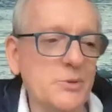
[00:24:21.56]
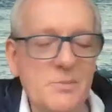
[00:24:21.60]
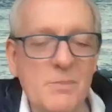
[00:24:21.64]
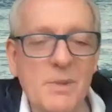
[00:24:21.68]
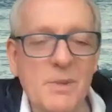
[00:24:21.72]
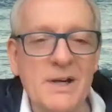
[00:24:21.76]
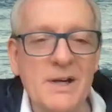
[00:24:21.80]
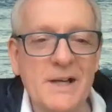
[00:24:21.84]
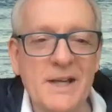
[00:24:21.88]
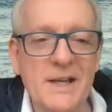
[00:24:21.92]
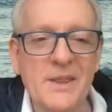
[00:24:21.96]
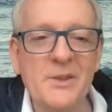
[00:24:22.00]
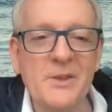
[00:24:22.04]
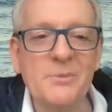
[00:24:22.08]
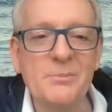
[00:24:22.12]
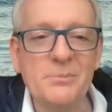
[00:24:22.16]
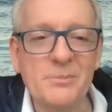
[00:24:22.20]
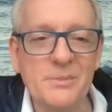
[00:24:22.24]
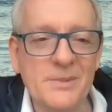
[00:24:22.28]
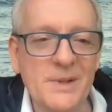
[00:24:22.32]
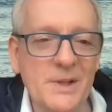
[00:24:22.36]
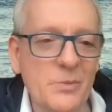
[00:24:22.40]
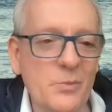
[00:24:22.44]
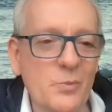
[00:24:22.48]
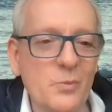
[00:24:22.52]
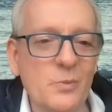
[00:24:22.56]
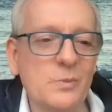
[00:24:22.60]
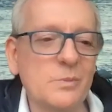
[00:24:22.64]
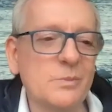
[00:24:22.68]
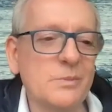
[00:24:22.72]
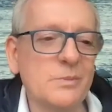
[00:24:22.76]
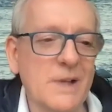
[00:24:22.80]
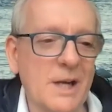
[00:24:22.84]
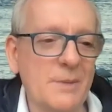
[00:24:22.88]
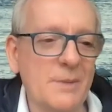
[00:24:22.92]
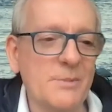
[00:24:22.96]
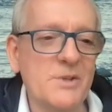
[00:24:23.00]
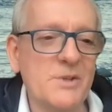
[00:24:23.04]
buying them and
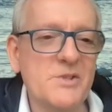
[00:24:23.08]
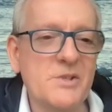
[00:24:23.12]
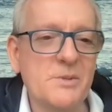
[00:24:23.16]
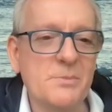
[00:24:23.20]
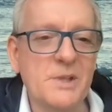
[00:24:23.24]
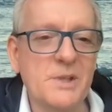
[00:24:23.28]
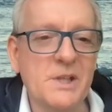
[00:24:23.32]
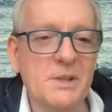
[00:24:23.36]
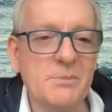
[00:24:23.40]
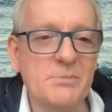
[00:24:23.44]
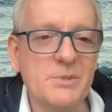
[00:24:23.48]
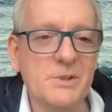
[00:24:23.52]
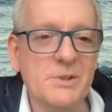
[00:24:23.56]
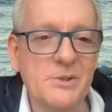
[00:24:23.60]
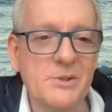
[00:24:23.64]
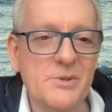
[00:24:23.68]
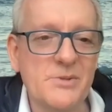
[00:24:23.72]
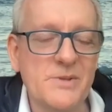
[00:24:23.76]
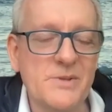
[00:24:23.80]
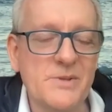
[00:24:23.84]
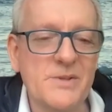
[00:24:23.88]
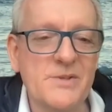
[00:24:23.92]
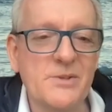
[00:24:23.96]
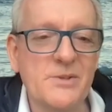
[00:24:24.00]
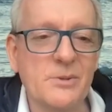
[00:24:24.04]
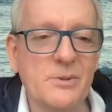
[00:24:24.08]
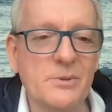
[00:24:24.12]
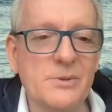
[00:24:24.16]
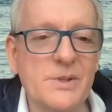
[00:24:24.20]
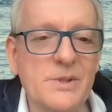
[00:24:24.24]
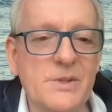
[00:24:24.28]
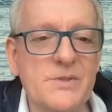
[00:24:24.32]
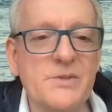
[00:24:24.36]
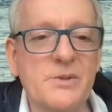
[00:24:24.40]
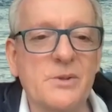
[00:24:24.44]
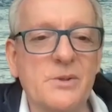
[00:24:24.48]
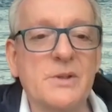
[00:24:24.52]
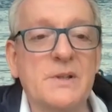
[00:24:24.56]
how much is being produced, sold,
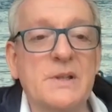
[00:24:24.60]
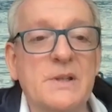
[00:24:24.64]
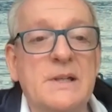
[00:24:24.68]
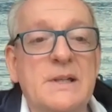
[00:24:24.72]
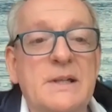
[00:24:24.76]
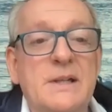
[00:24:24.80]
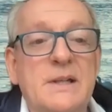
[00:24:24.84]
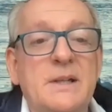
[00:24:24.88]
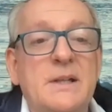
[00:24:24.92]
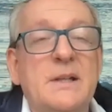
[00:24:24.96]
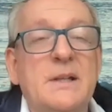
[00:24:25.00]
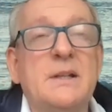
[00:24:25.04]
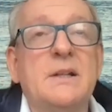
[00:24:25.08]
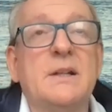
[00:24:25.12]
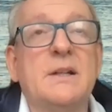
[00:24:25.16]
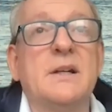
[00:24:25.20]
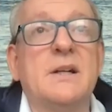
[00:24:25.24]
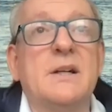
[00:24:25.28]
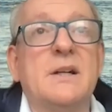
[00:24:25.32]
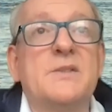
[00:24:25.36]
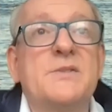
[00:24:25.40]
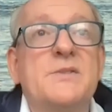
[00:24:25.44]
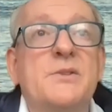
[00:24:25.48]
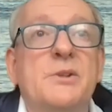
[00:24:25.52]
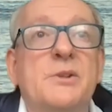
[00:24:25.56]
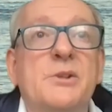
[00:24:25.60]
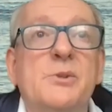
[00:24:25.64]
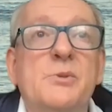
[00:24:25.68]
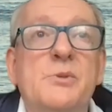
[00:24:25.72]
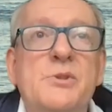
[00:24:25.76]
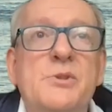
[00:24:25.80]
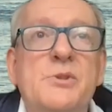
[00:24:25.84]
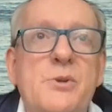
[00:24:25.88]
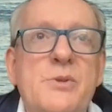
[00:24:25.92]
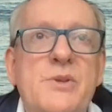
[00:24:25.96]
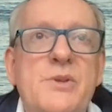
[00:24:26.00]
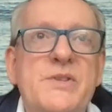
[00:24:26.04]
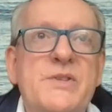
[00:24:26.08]
and so on. So you
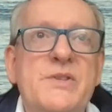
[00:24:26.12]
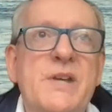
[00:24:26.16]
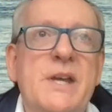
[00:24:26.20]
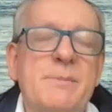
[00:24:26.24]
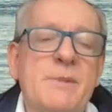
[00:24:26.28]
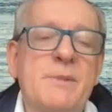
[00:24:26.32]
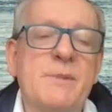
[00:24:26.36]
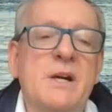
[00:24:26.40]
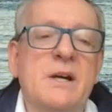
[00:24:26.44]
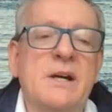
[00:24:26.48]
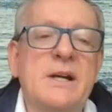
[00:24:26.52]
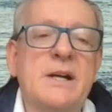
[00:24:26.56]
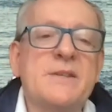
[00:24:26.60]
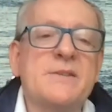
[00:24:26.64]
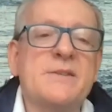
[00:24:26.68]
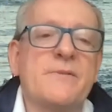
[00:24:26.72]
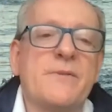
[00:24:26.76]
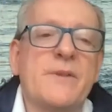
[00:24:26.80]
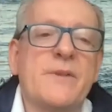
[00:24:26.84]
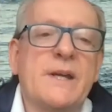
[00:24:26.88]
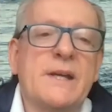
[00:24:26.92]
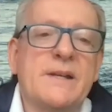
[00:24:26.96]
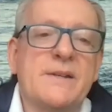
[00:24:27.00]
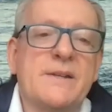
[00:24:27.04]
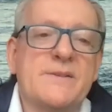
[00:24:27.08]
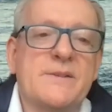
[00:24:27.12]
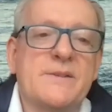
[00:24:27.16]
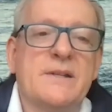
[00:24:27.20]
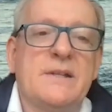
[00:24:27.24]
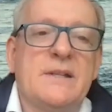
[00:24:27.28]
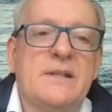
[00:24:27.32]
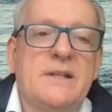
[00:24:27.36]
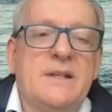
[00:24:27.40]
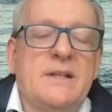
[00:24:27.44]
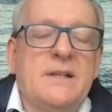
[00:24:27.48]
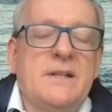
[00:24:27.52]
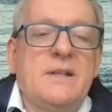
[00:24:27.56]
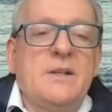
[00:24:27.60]
do the same kinds of things
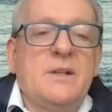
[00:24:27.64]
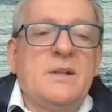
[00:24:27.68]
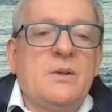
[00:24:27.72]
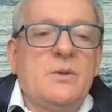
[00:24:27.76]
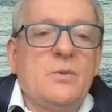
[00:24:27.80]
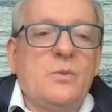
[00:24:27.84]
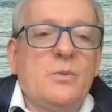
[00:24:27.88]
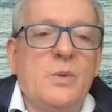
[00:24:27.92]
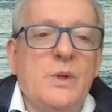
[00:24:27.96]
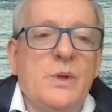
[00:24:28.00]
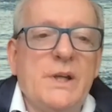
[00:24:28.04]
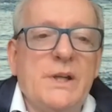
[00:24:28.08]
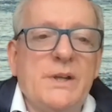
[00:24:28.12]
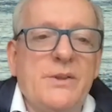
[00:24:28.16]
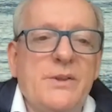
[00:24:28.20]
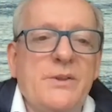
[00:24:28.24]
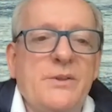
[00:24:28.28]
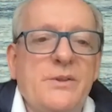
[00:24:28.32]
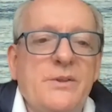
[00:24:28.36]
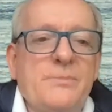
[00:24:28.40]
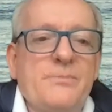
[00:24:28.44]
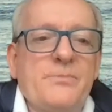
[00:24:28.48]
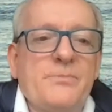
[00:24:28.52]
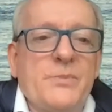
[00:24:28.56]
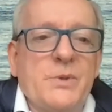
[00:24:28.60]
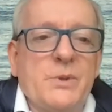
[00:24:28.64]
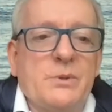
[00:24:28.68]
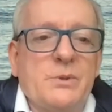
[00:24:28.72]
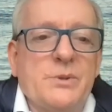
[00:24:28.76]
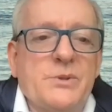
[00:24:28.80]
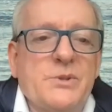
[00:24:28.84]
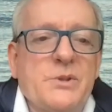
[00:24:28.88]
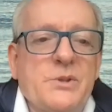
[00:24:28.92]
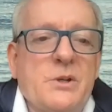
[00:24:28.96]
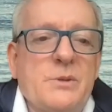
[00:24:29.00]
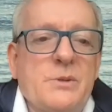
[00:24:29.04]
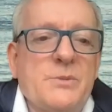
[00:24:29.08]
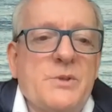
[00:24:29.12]
with
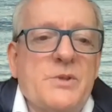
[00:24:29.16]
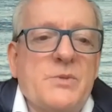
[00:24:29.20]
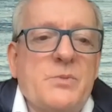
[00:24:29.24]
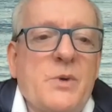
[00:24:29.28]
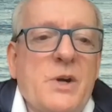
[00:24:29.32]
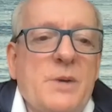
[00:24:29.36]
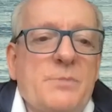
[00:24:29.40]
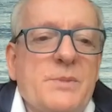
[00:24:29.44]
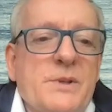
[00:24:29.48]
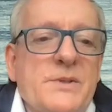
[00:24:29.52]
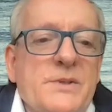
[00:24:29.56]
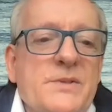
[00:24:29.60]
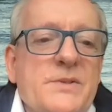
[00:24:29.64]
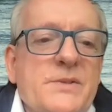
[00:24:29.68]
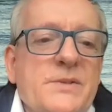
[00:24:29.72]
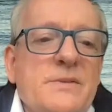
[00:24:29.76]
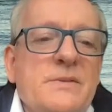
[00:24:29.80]
autonomous weapons.